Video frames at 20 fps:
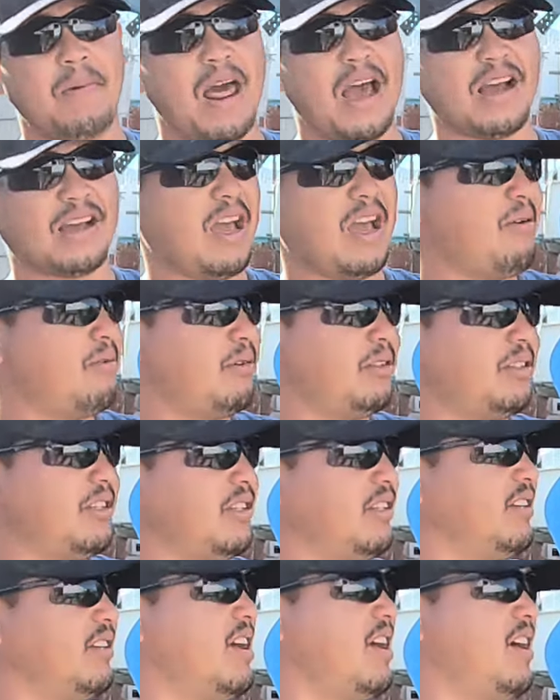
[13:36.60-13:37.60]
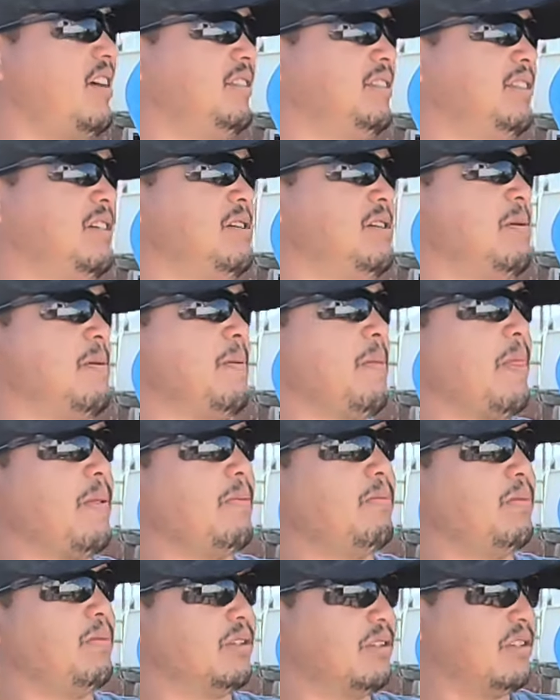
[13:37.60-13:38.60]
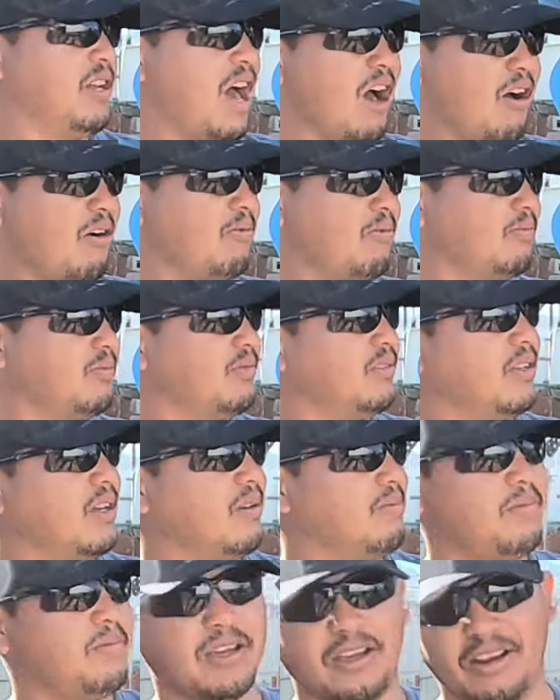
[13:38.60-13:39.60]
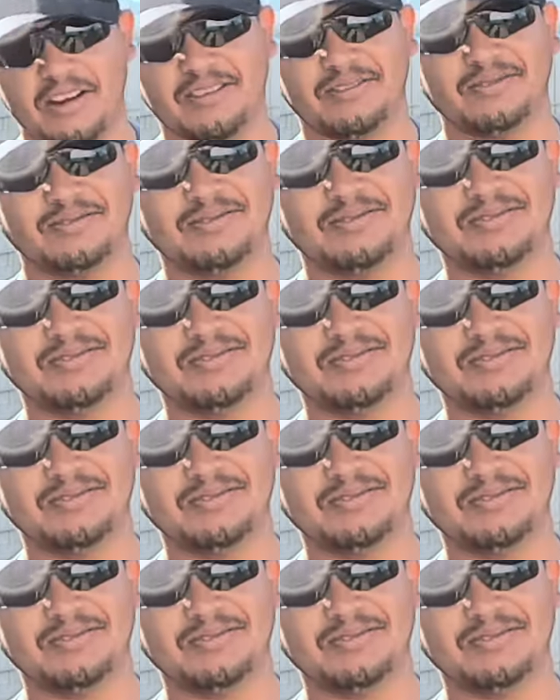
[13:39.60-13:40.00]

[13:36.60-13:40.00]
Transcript: Black, everything. Yeah. But now I'm big here.